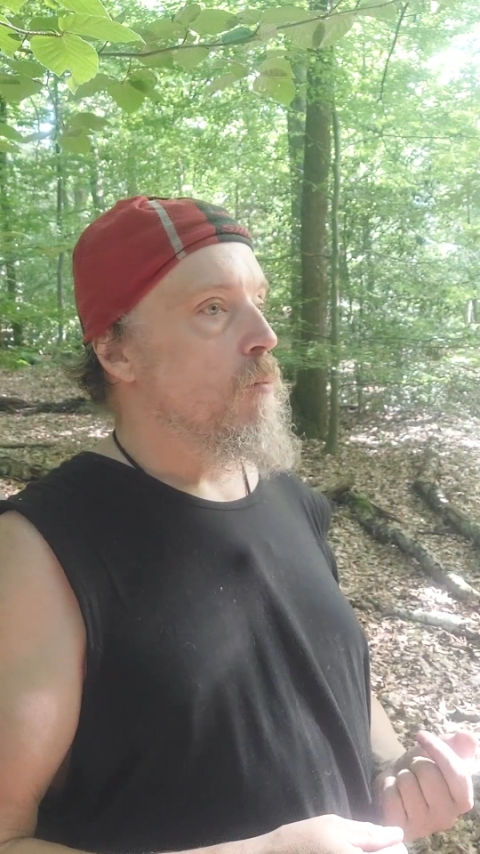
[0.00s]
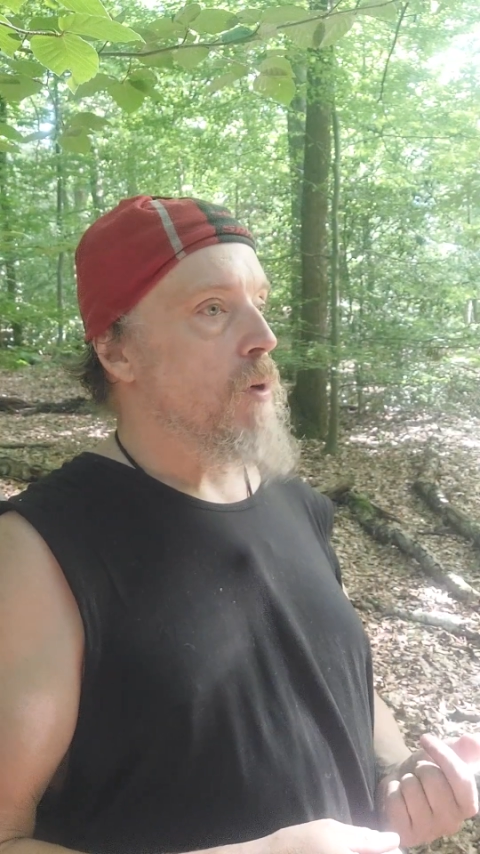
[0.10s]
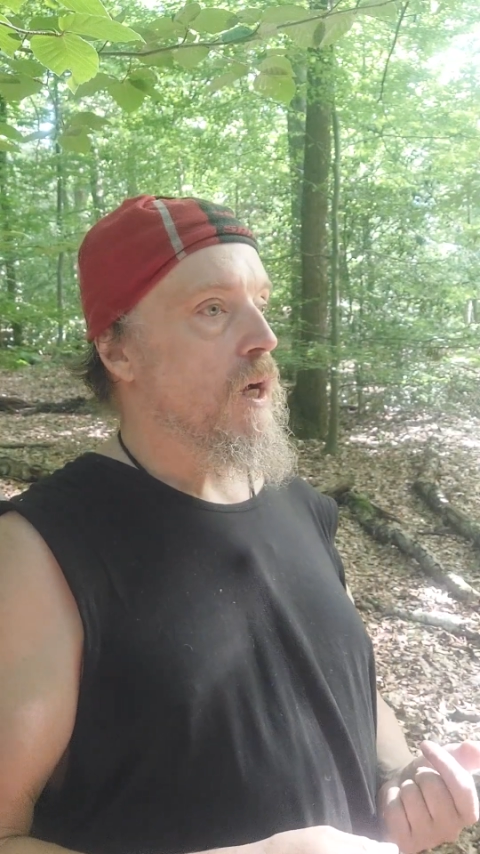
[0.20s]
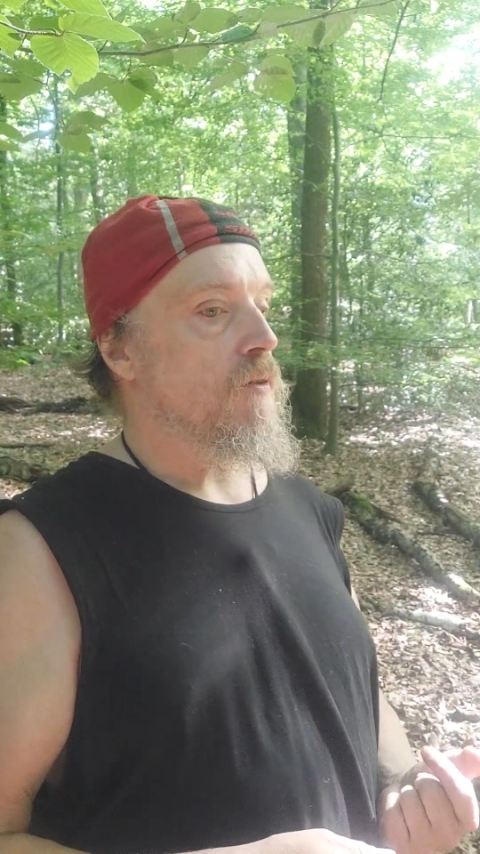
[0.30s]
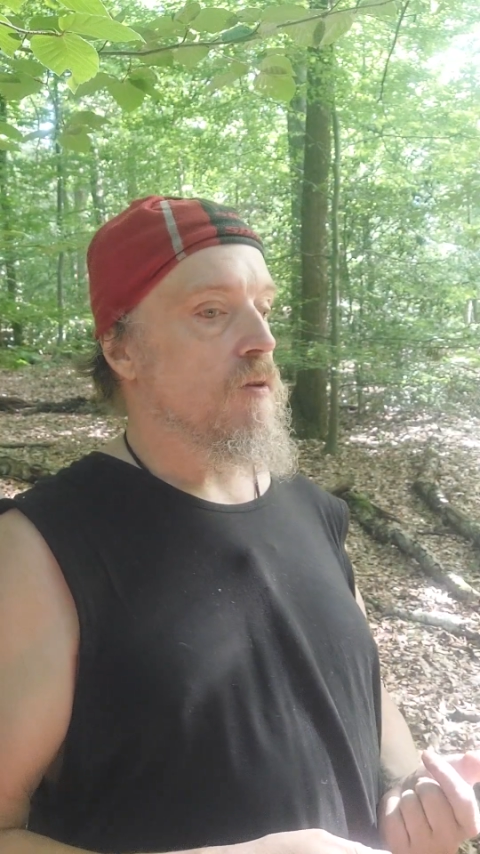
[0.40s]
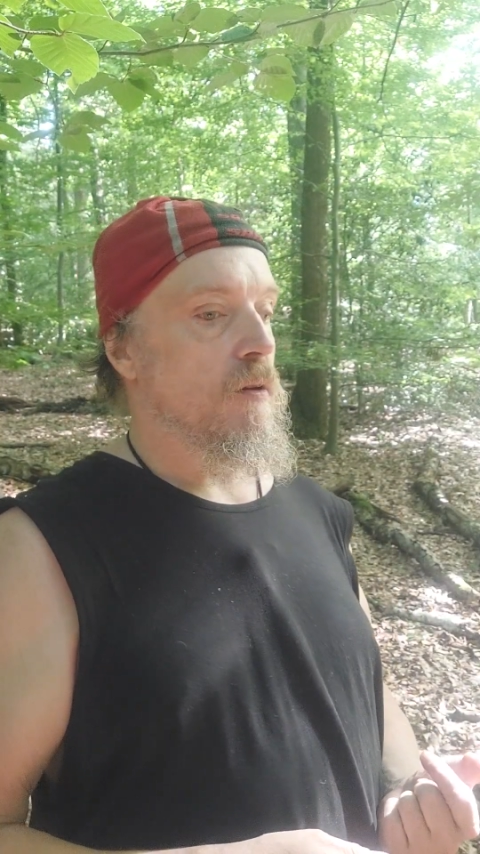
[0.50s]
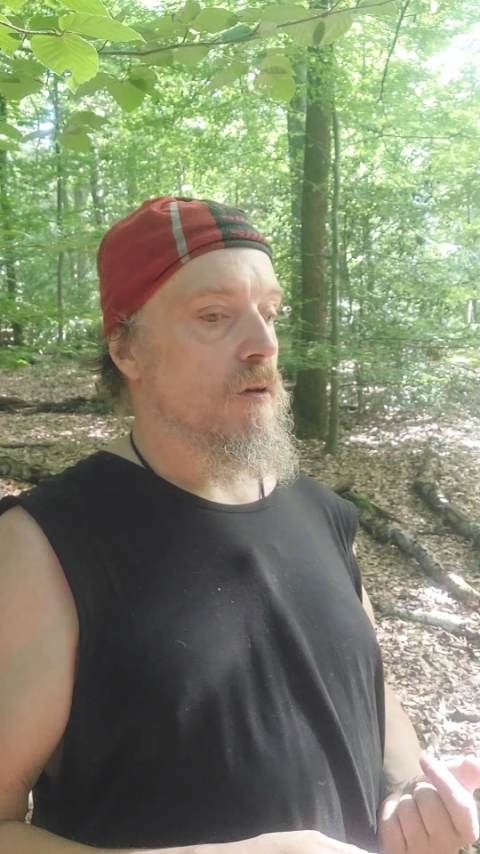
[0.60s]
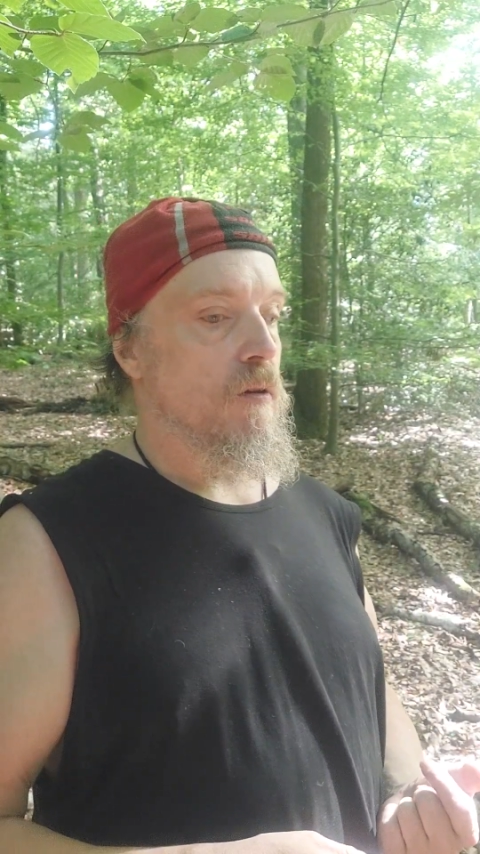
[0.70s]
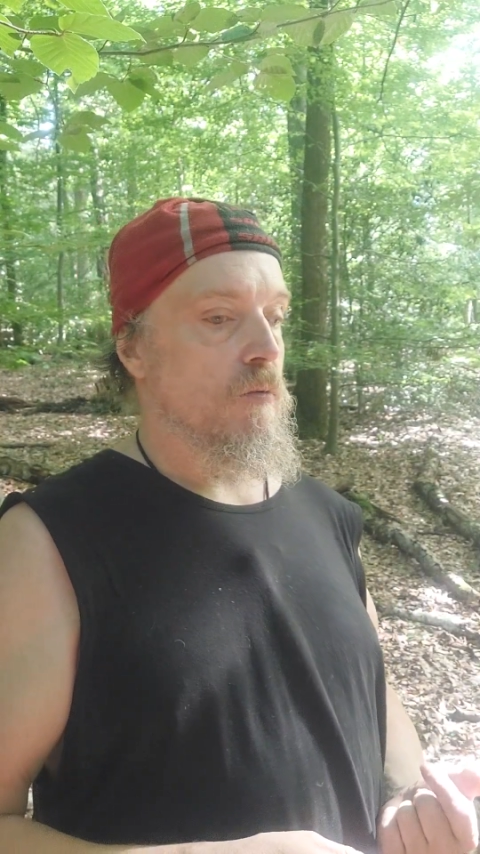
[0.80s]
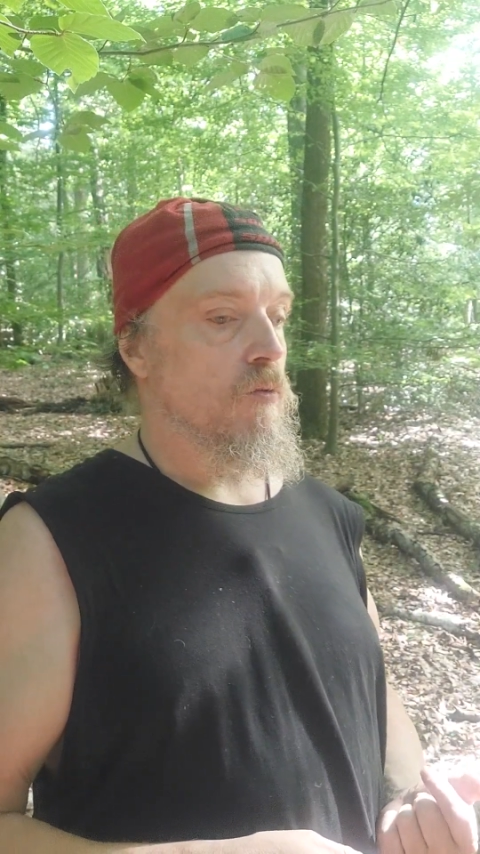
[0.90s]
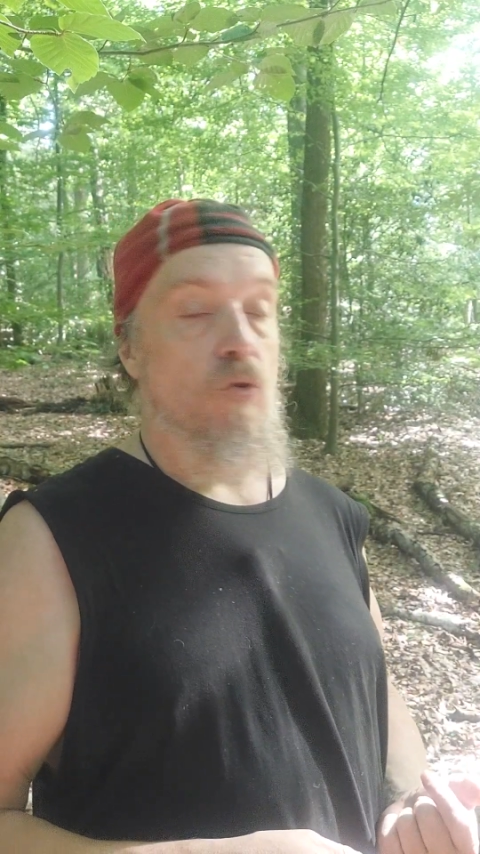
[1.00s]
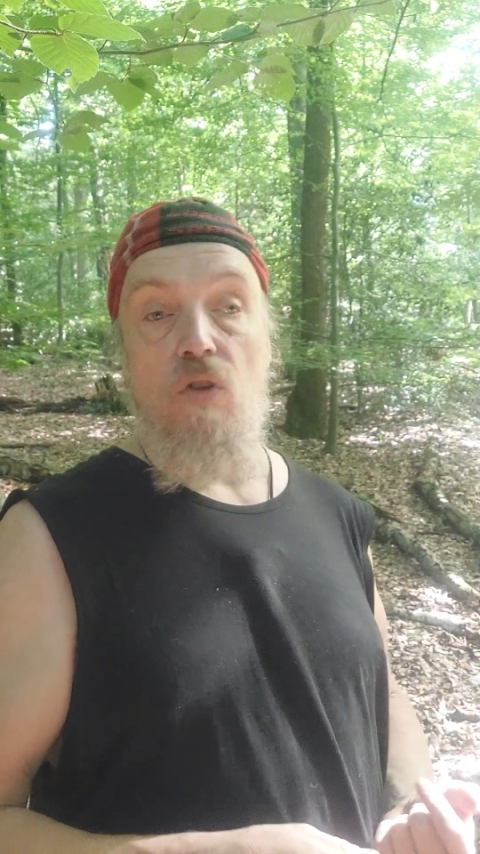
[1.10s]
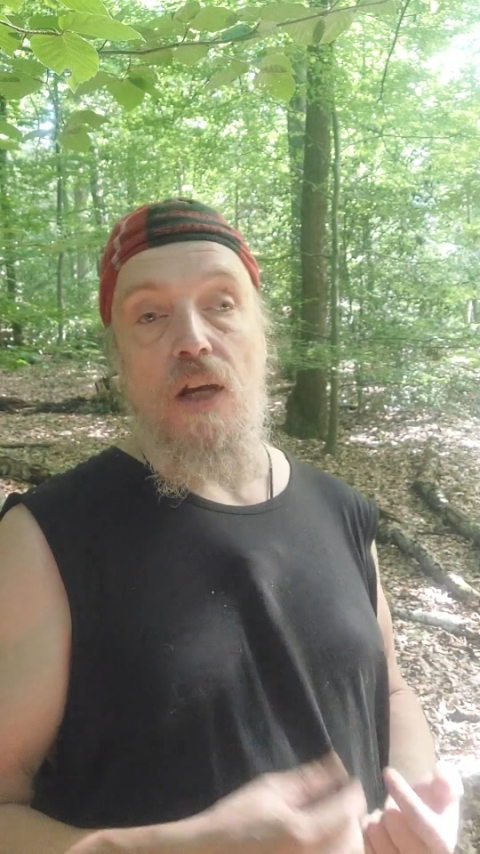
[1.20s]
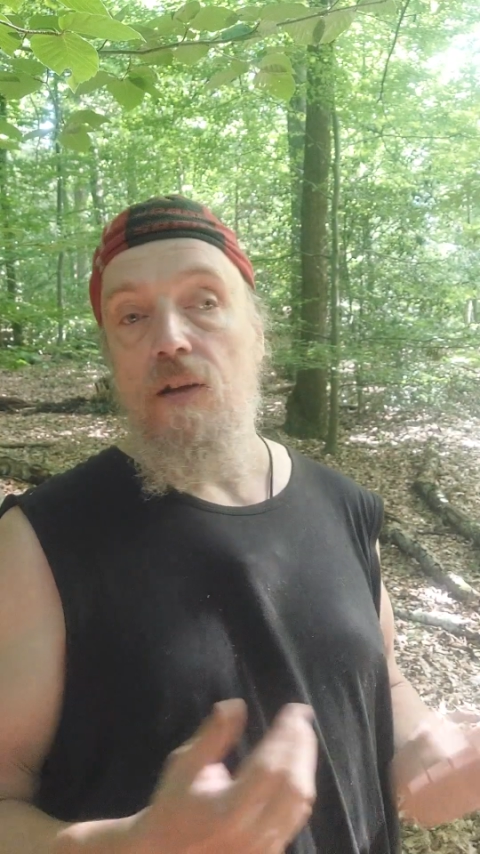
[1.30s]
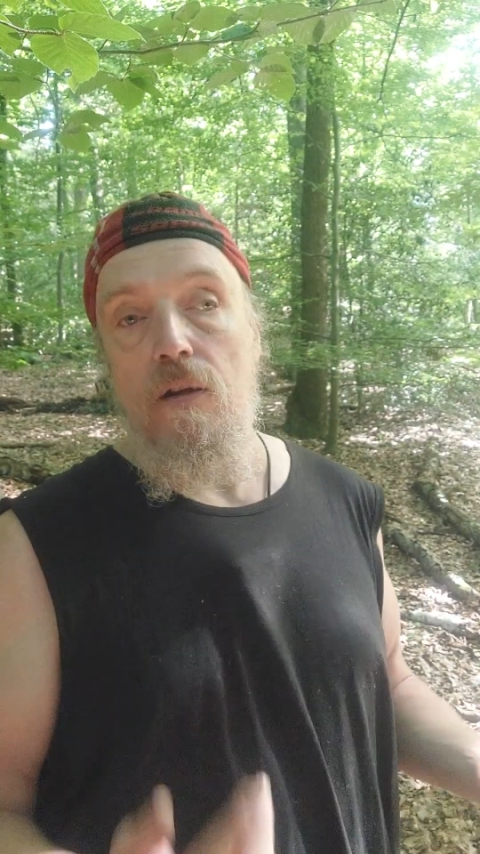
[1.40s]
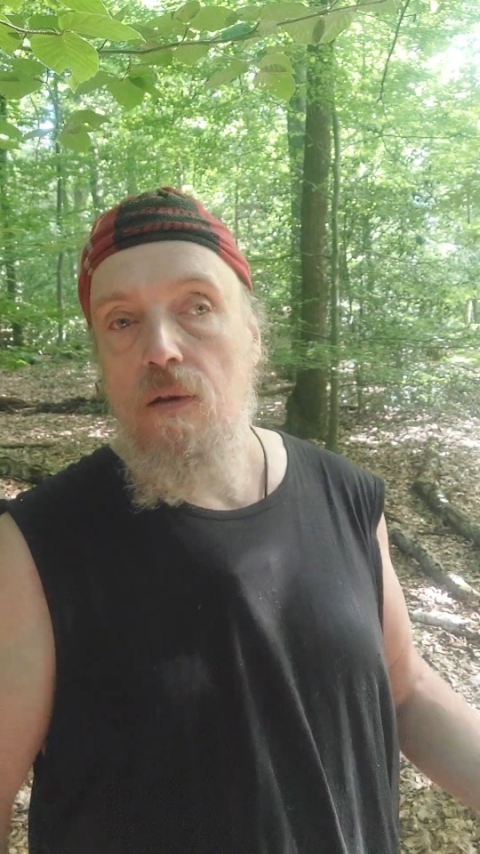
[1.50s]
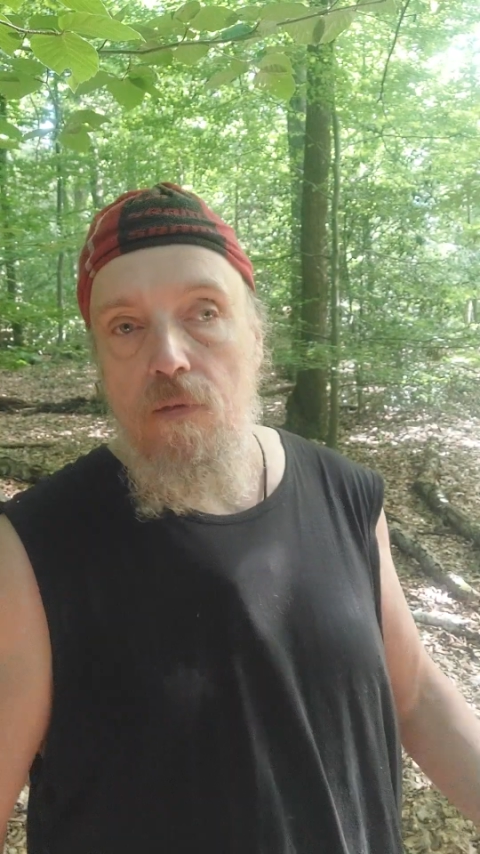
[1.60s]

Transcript: but today